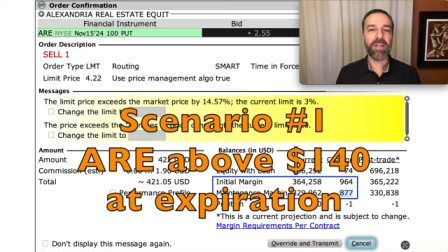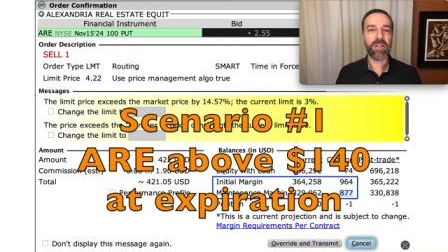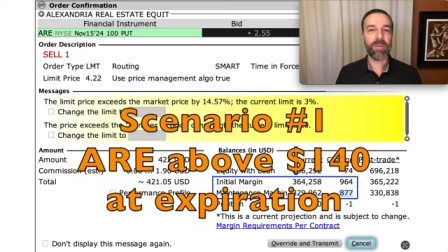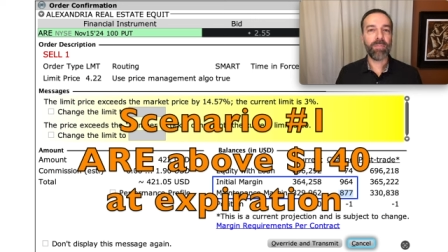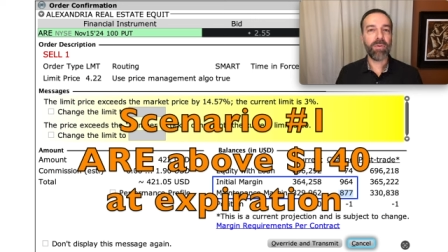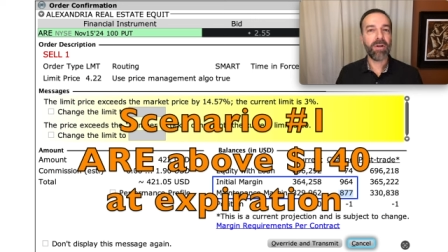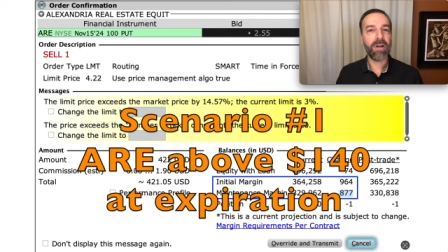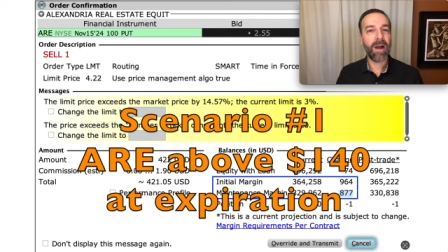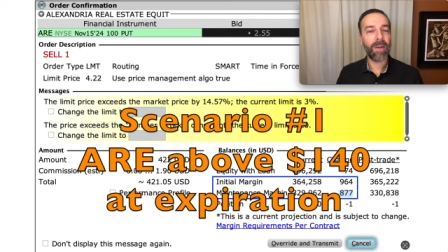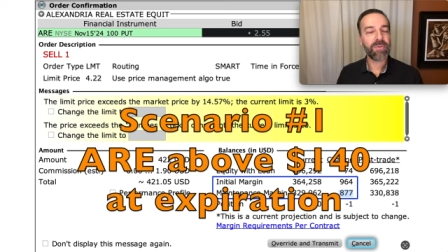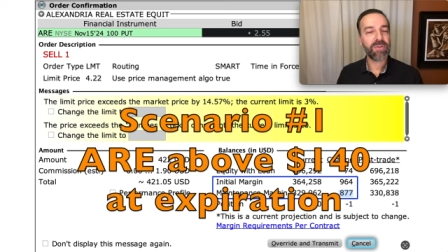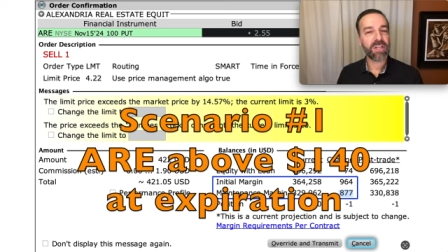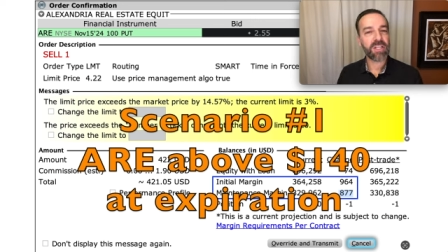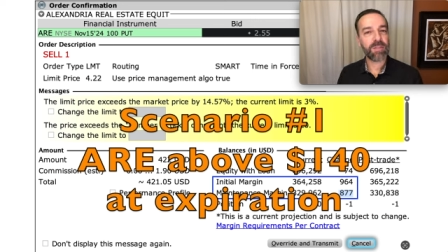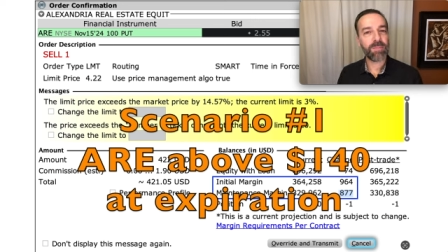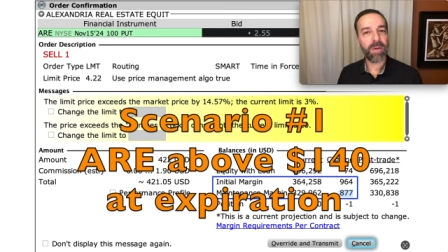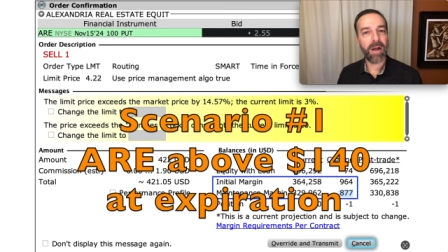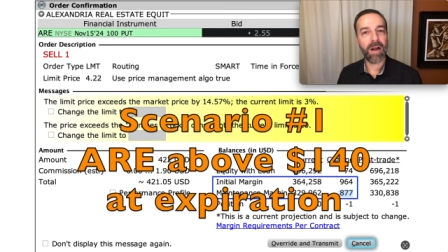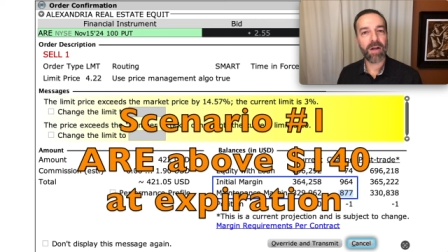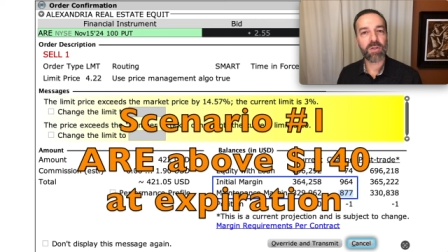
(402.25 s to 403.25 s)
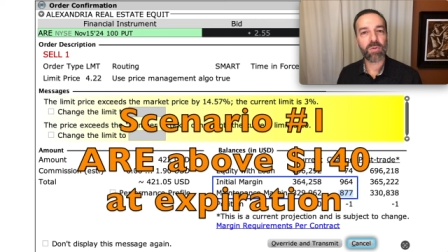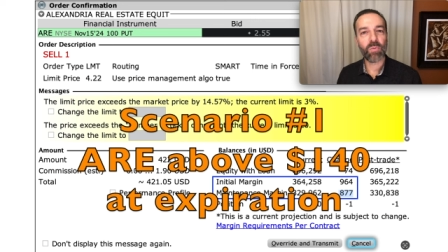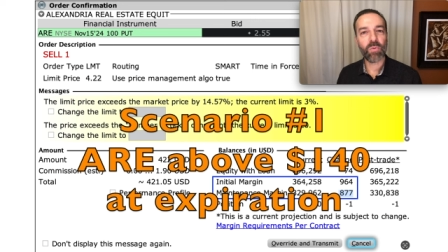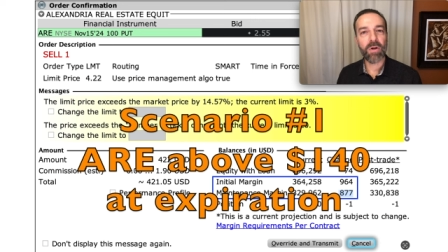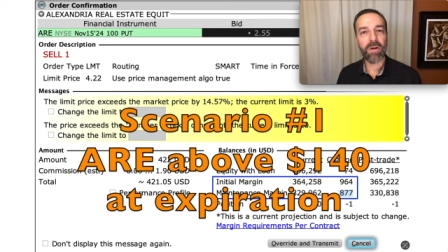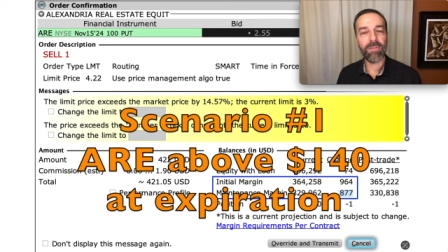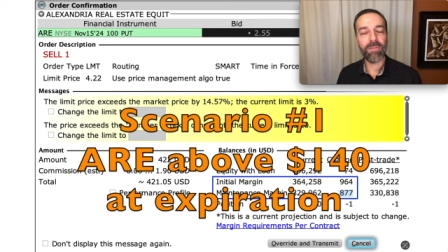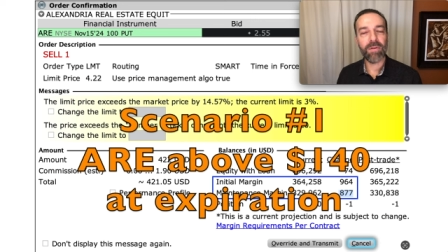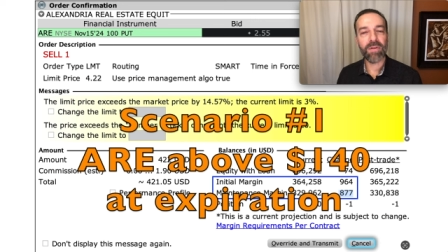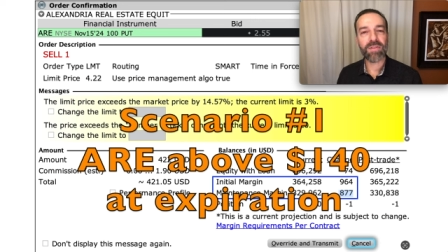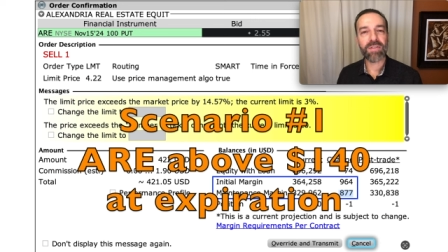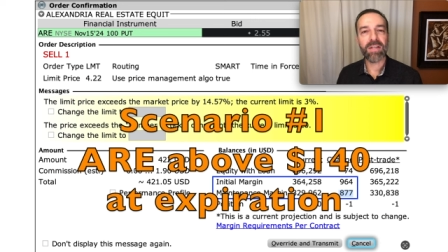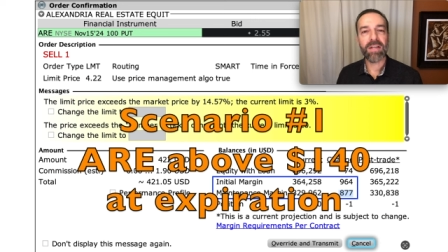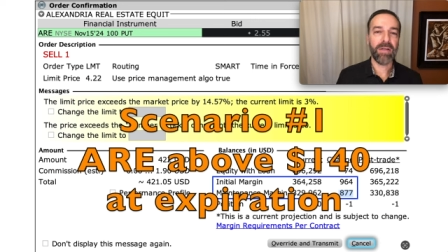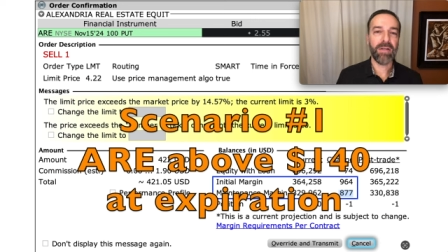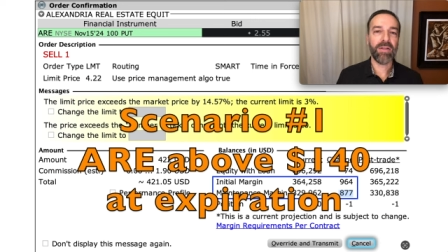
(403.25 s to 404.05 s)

The put option expires worthless,